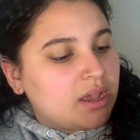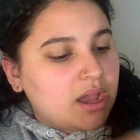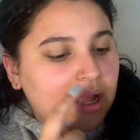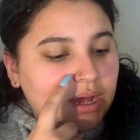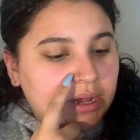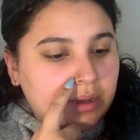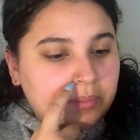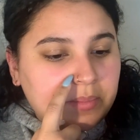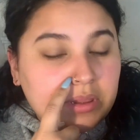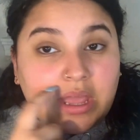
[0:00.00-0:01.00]

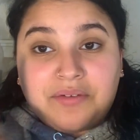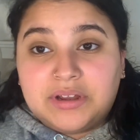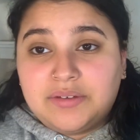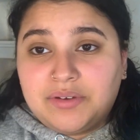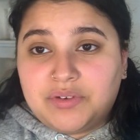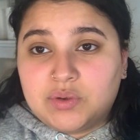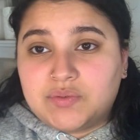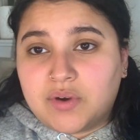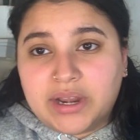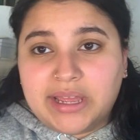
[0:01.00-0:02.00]
I read the reviews for it.